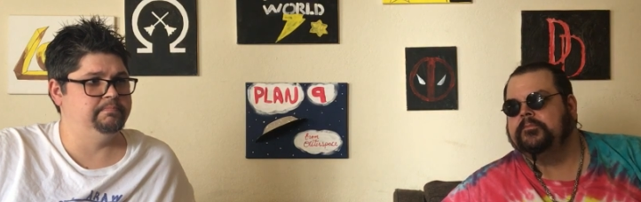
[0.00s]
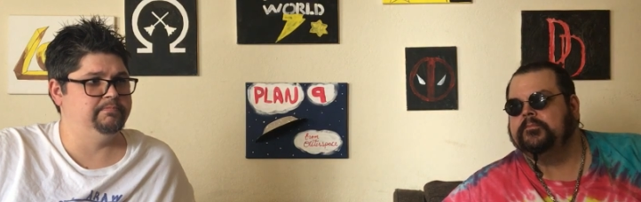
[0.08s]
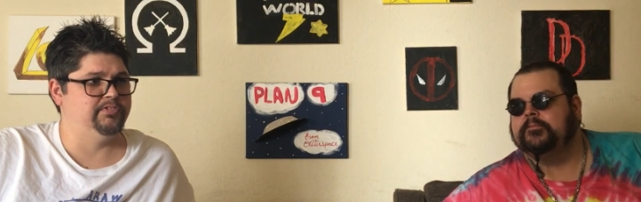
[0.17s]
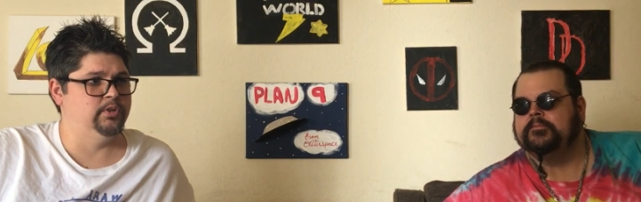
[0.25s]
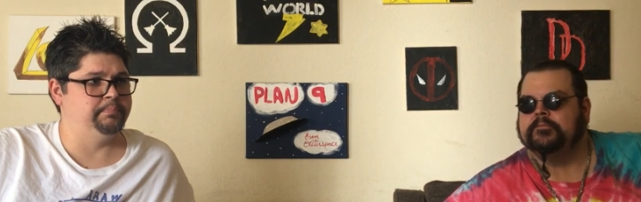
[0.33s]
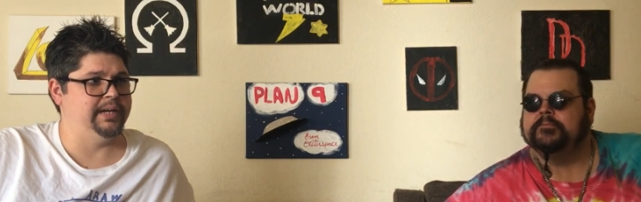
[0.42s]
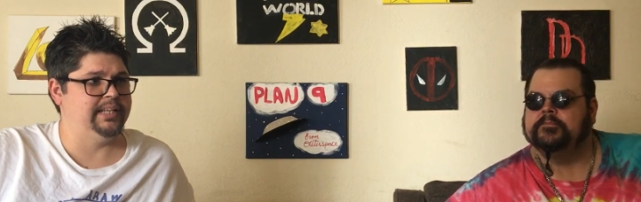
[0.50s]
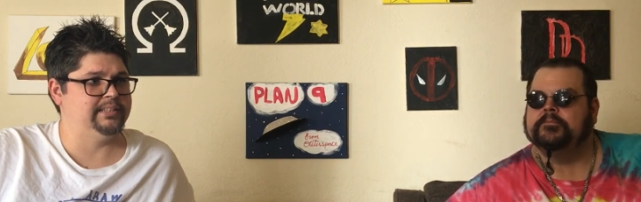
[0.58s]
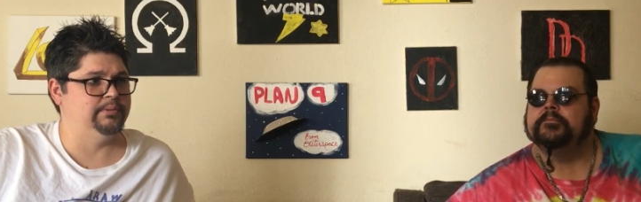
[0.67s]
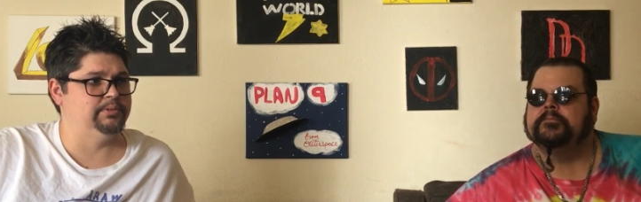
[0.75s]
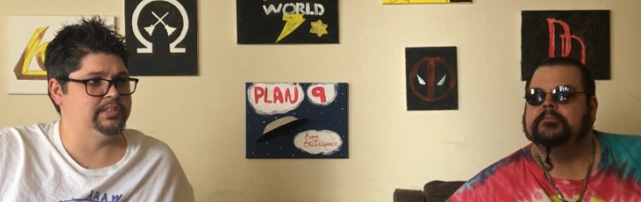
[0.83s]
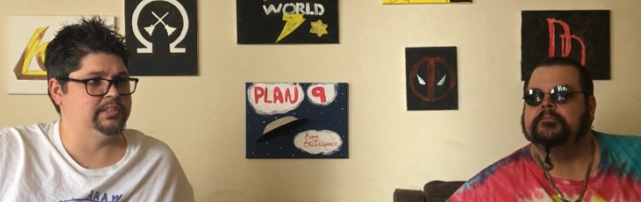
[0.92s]
Speaker 1: fruit bat
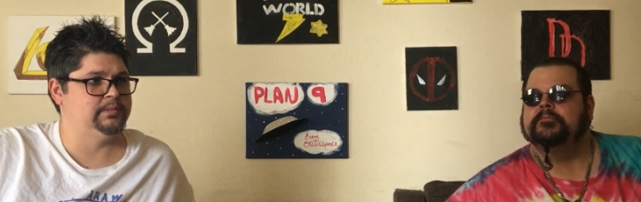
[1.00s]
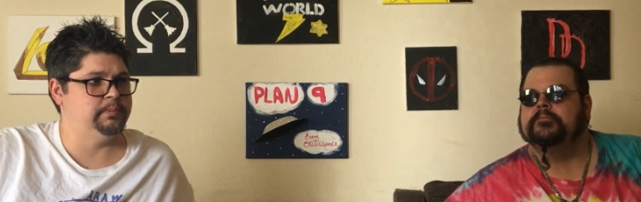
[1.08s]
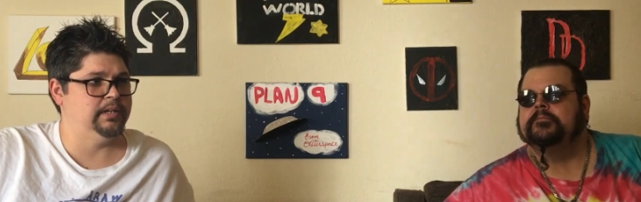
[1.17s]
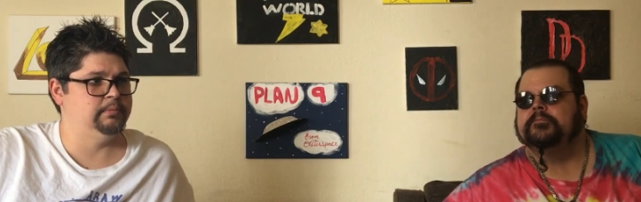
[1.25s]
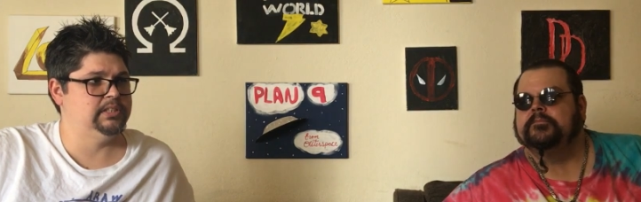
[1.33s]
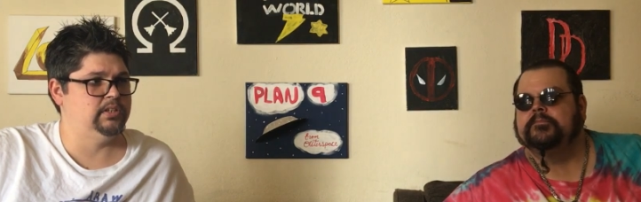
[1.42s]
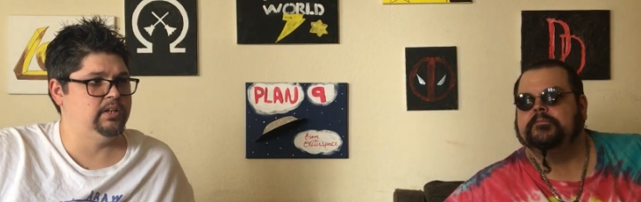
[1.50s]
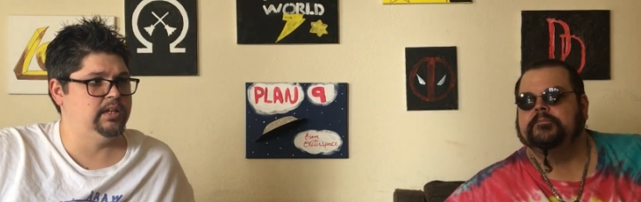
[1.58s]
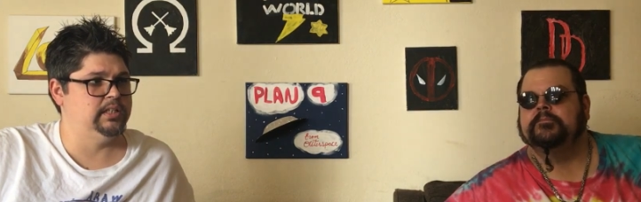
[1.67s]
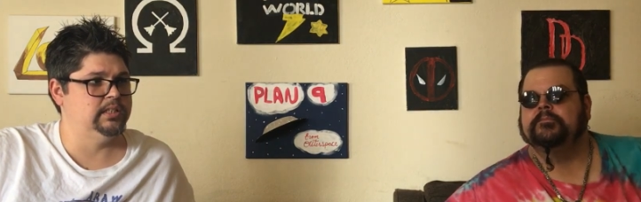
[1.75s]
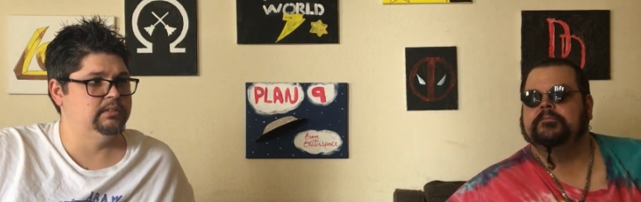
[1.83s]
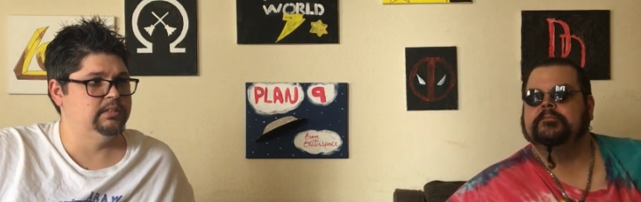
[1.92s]
that was experimented
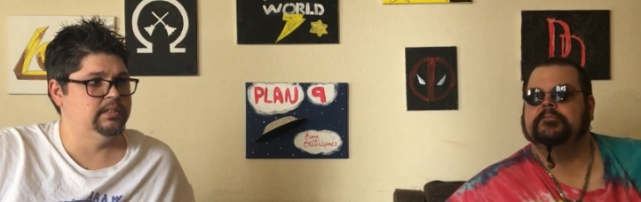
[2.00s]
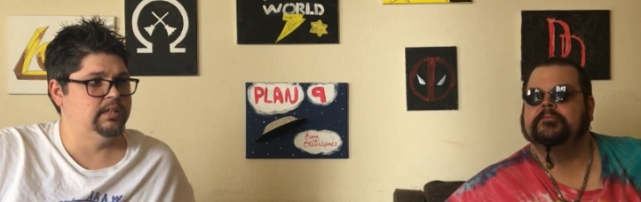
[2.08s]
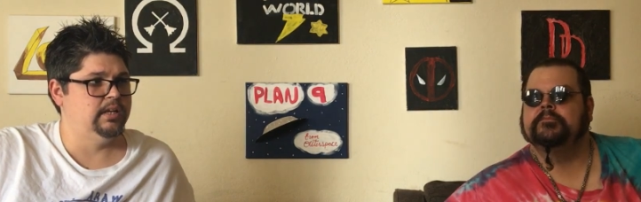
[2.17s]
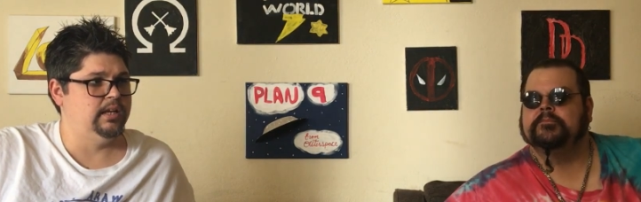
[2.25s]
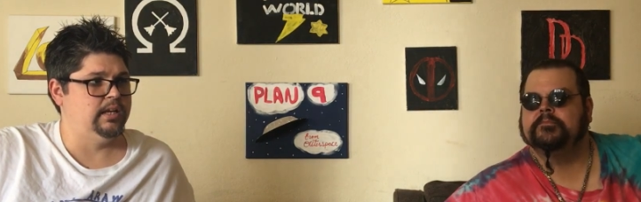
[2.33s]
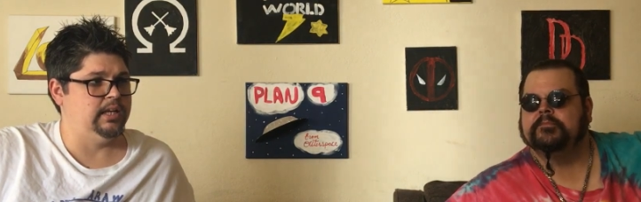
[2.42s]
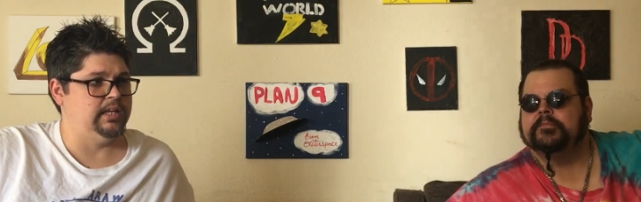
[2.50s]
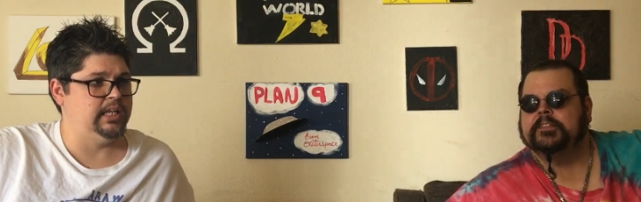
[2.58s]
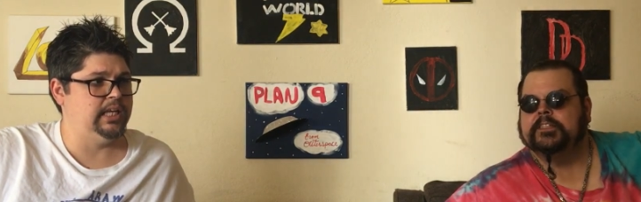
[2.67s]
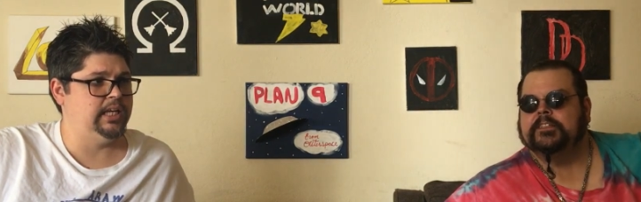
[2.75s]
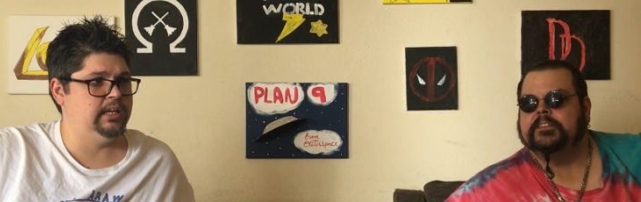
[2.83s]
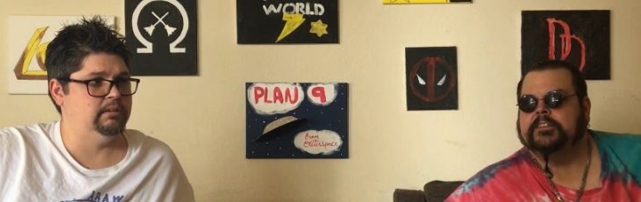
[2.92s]
on. And
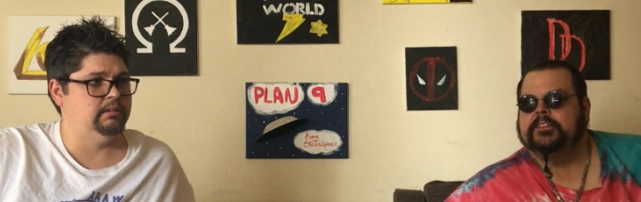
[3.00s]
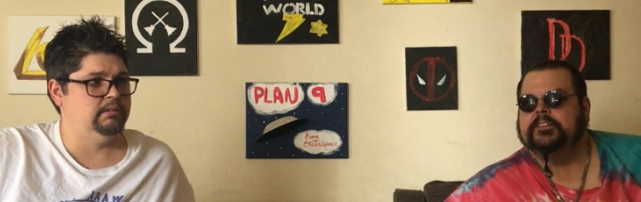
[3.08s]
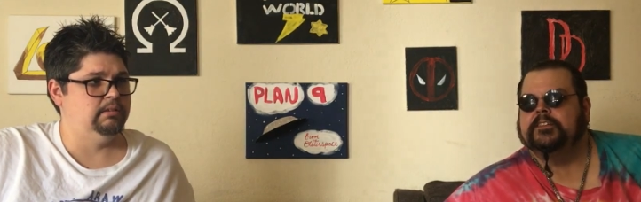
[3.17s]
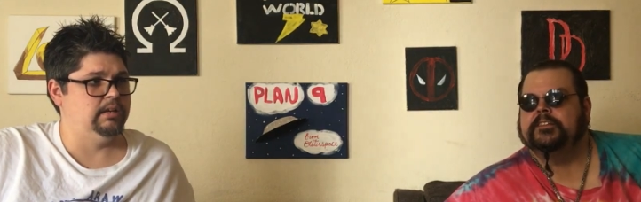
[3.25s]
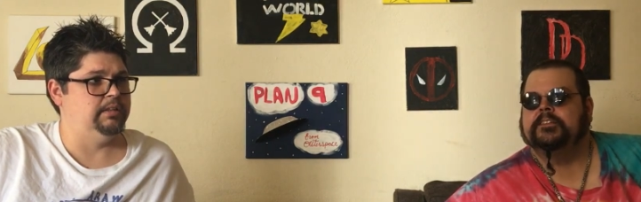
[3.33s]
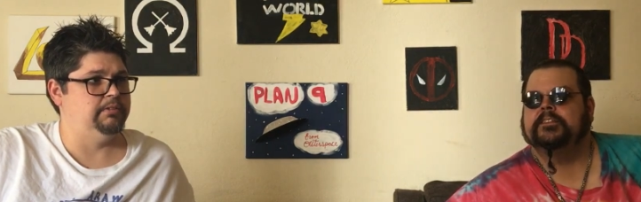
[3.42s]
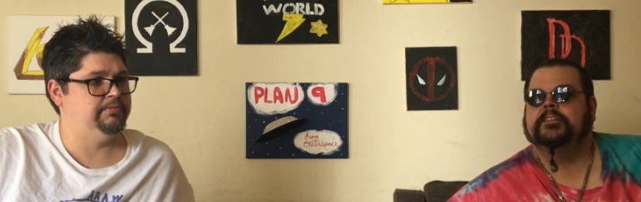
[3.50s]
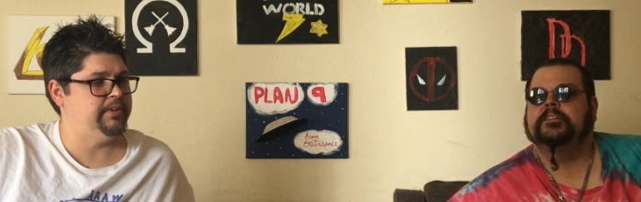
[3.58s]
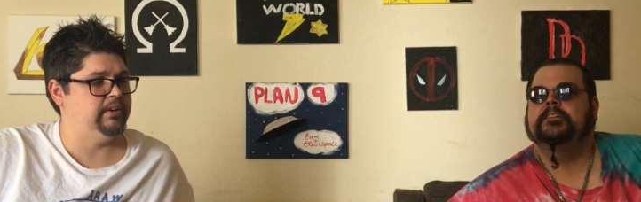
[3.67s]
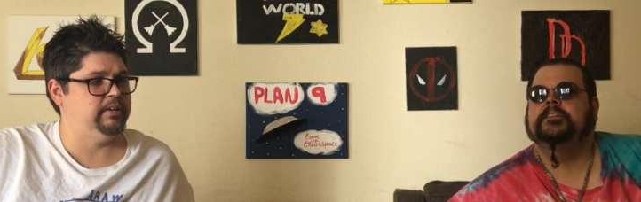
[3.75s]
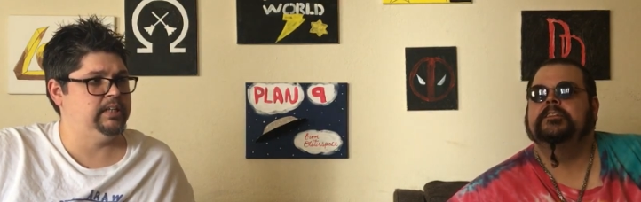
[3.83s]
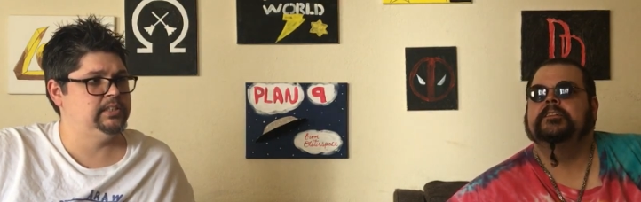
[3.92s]
he, the
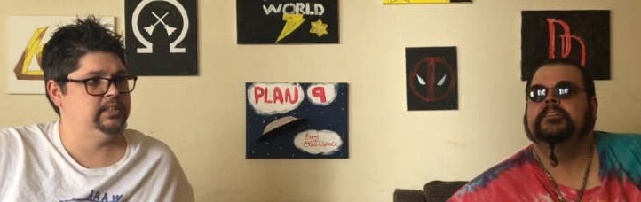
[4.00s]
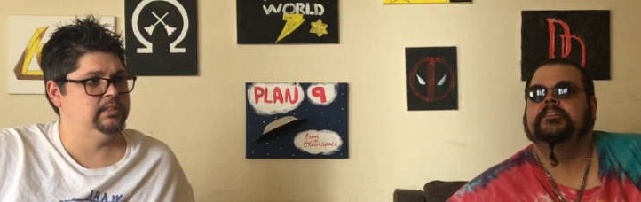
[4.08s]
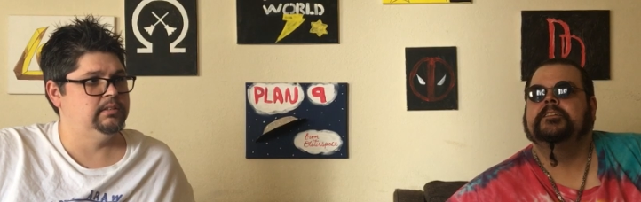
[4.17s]
fairies,